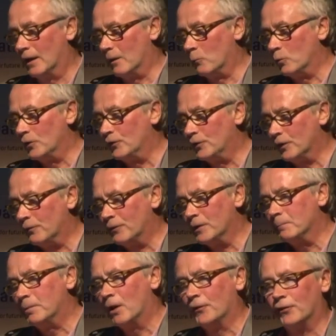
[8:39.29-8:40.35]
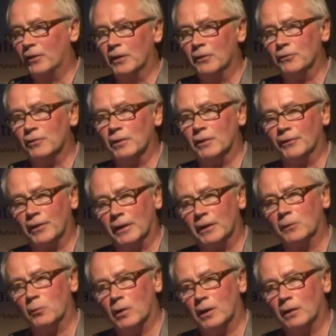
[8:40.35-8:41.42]
We did think Barcelona had done
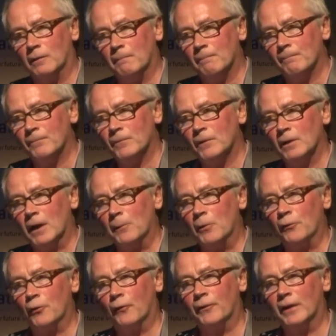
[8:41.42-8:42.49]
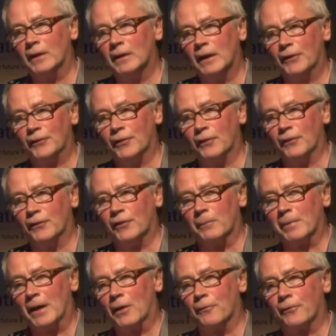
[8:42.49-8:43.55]
it well. And we thought there are lessons
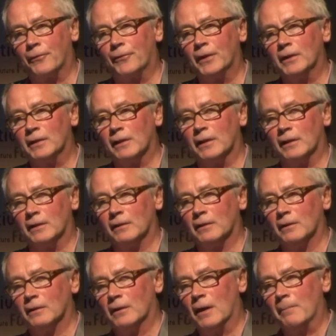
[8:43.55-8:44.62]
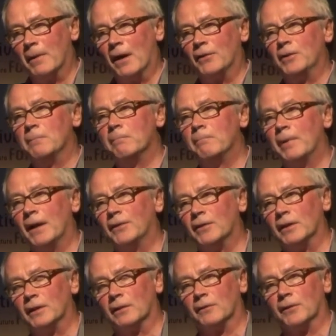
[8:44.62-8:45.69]
about thinking, about
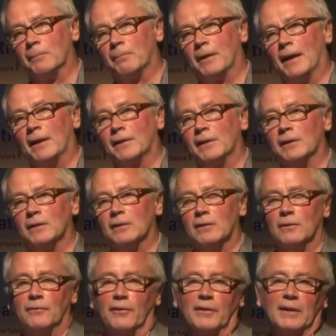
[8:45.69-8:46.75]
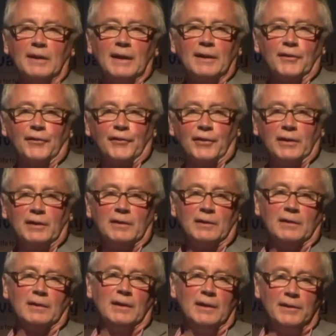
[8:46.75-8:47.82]
embedding the planning for the legacy
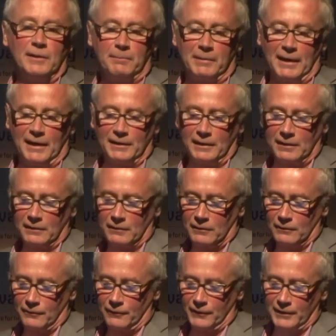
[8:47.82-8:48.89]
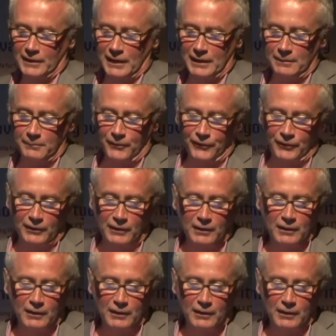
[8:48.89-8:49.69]
in the planning for the Games.